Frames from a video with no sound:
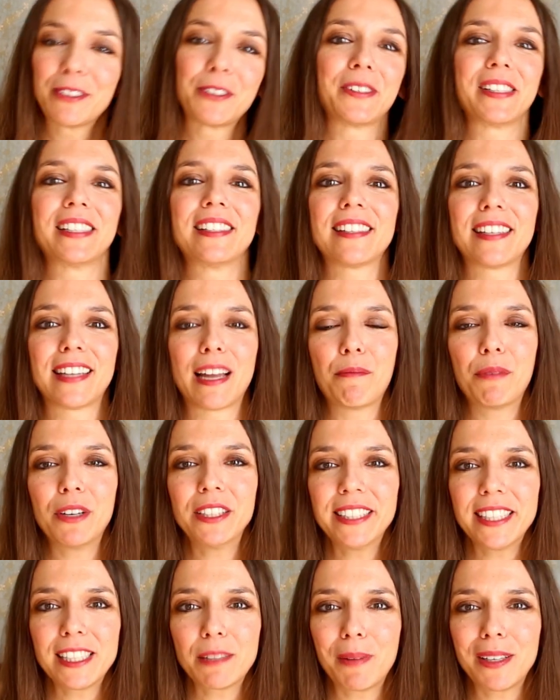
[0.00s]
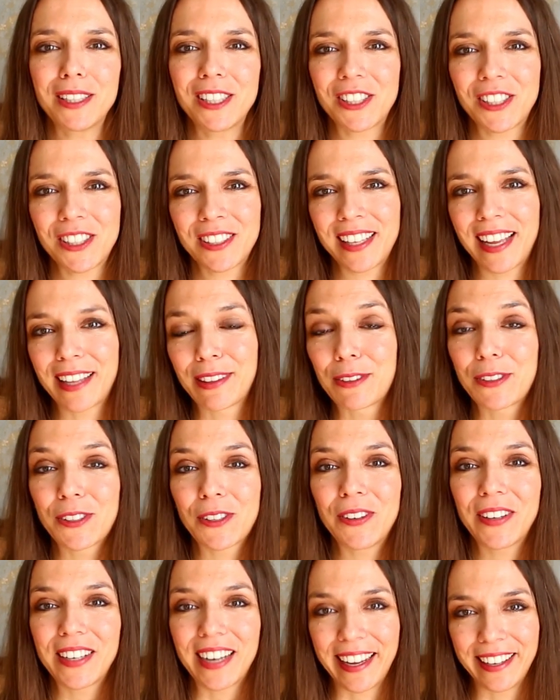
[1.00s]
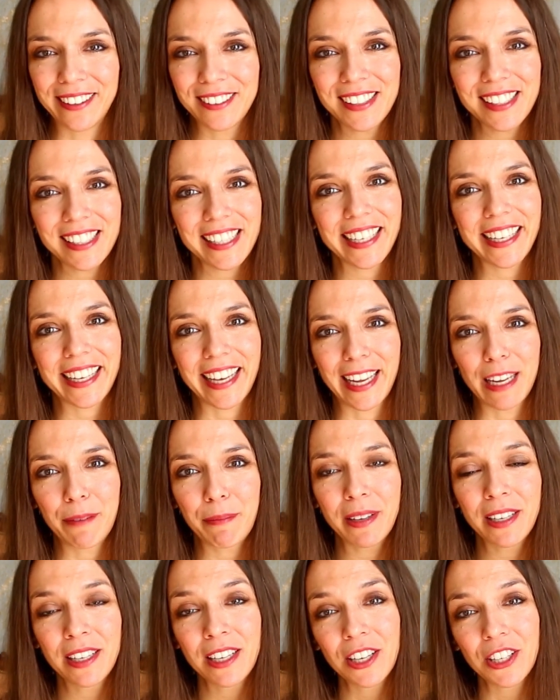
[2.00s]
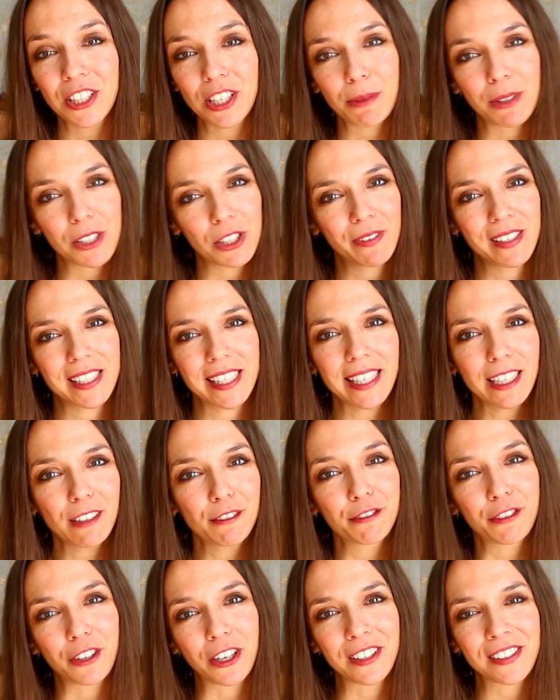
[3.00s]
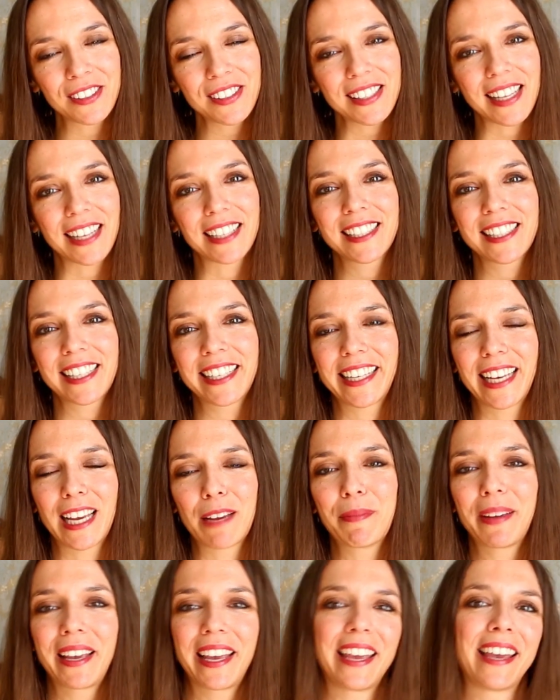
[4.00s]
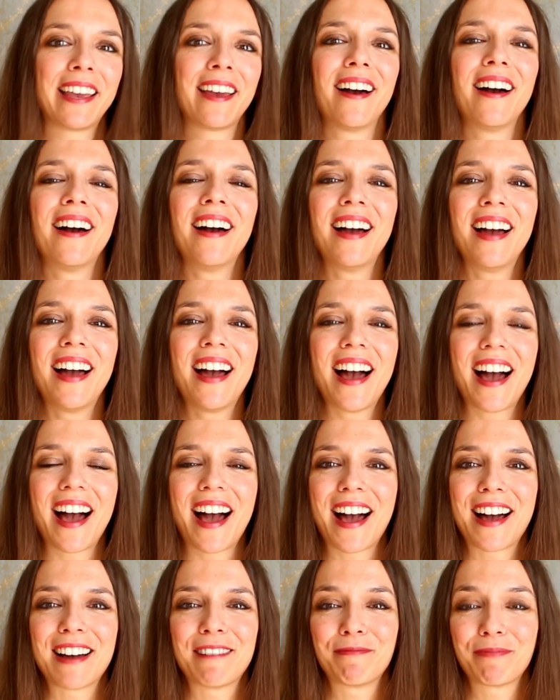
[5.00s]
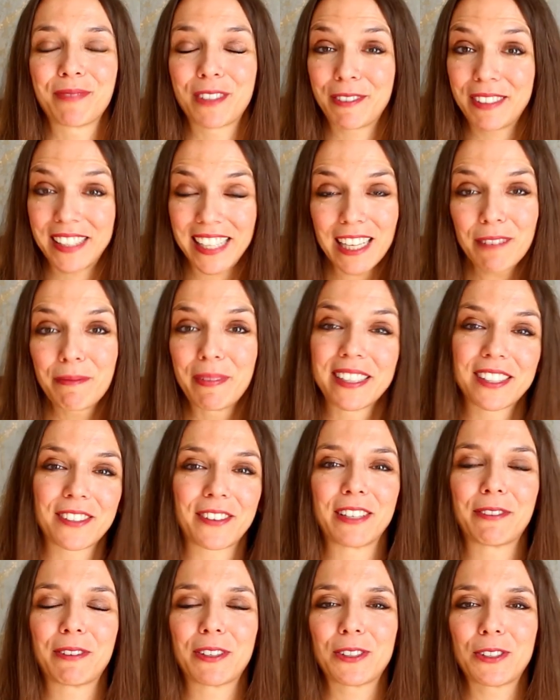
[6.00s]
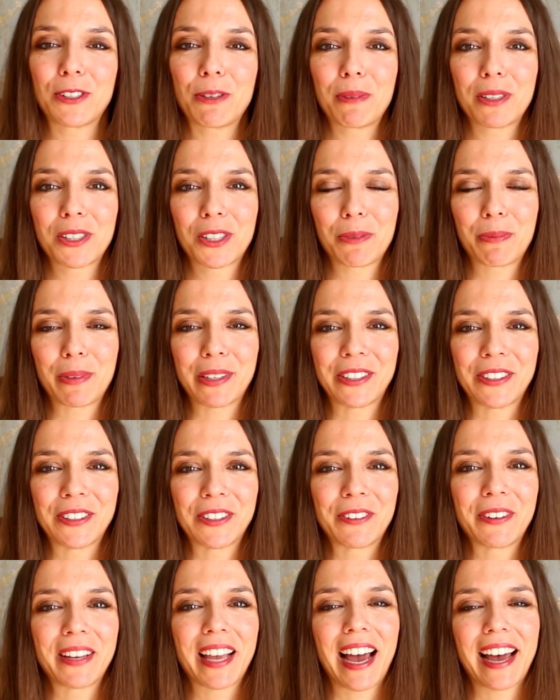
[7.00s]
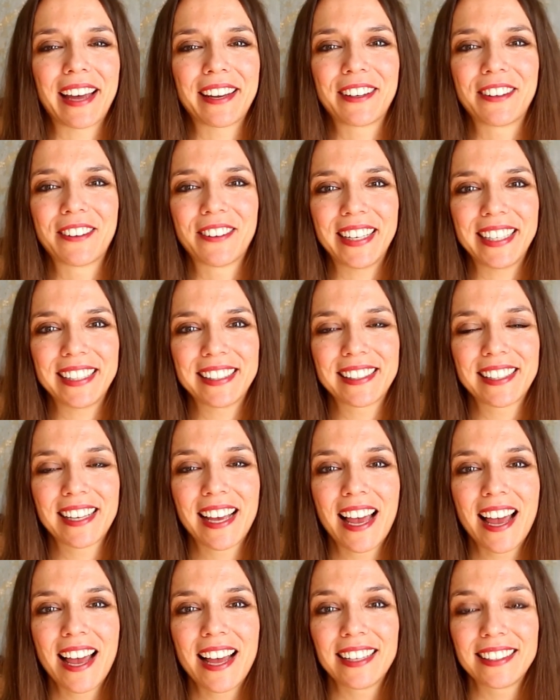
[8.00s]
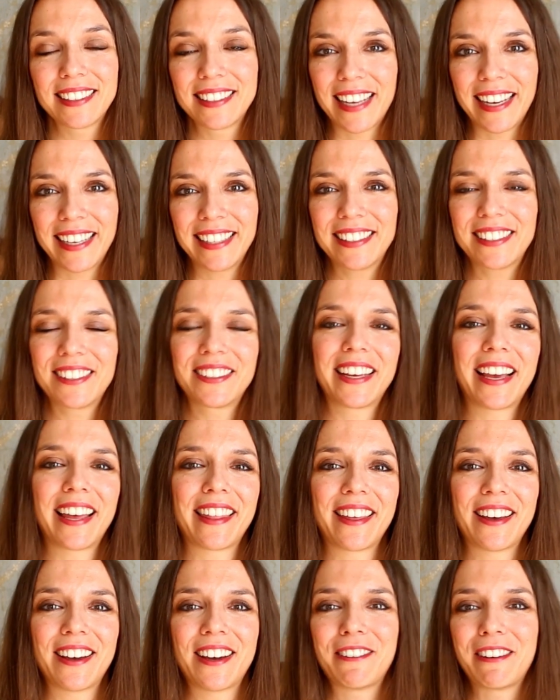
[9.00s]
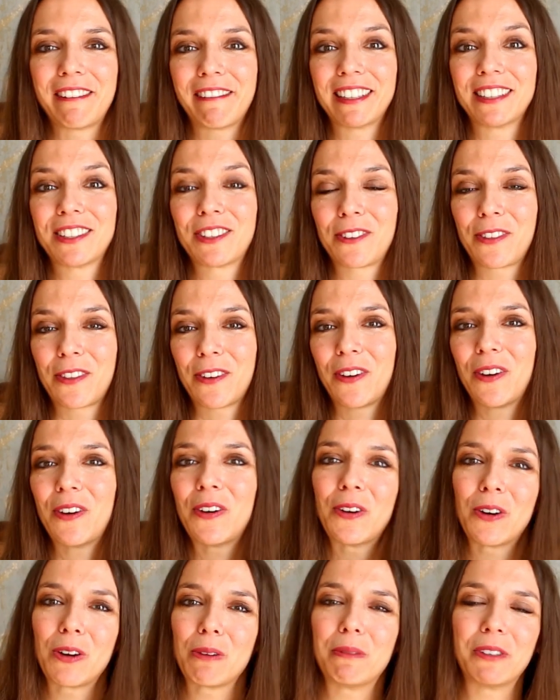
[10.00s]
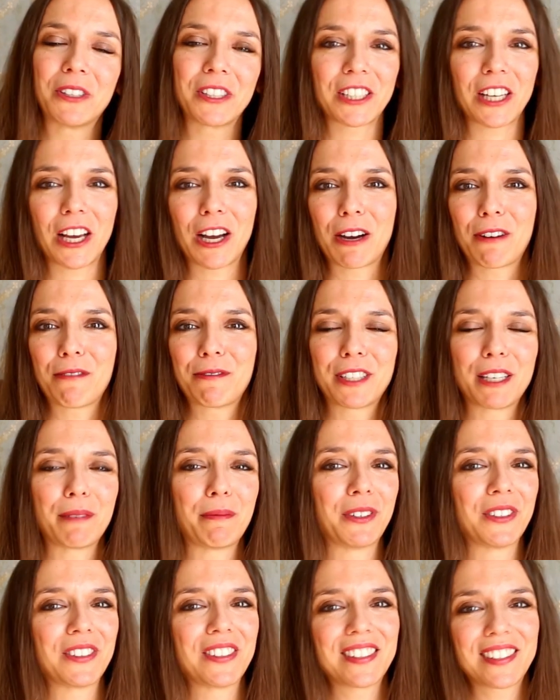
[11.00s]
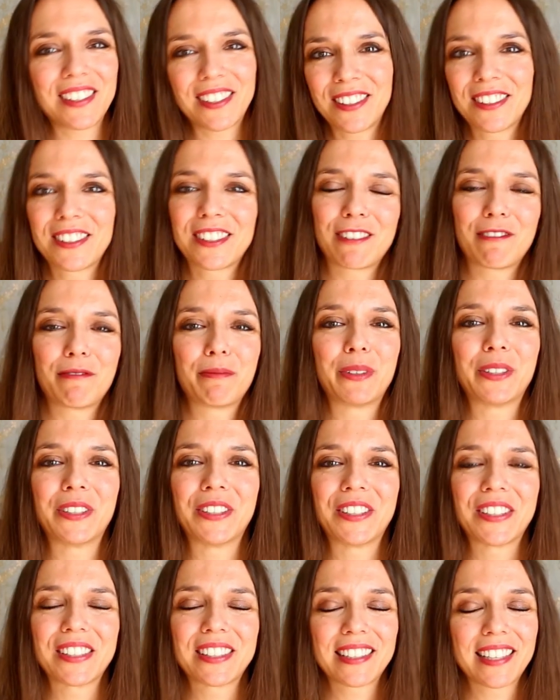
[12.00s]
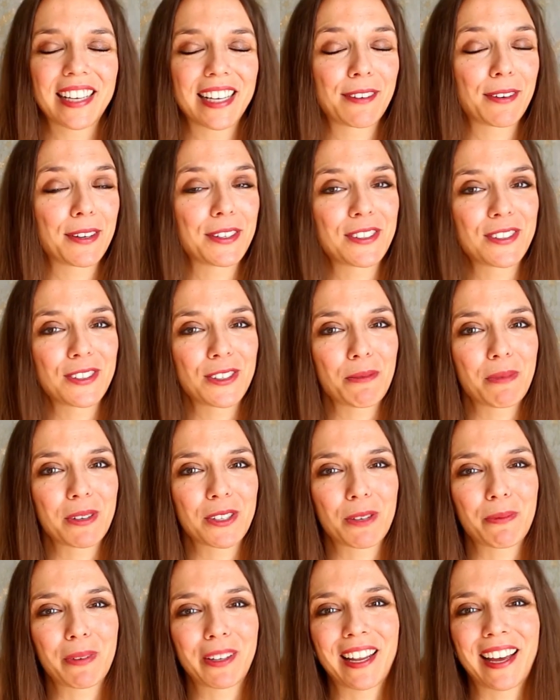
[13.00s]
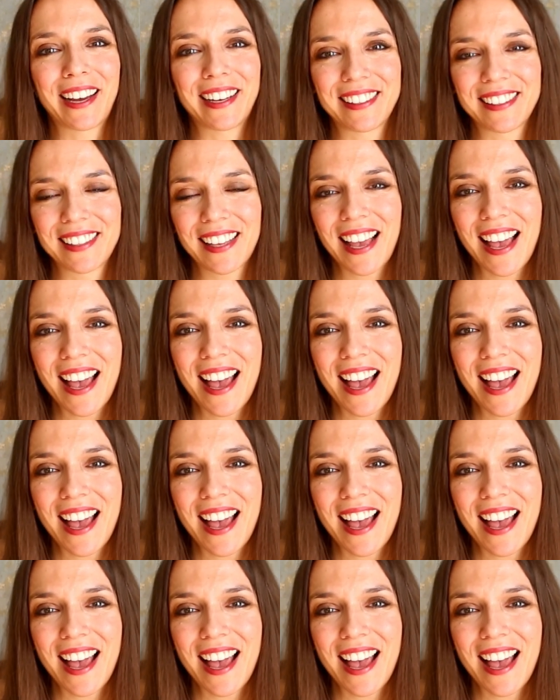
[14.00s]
who is an apprentice magician and also a client, she came, she was visiting France and she came here um, to visit me. So it was super, super cool. We had a great day together. We went to the old bookshop. She bought tons of books. It was super, super nice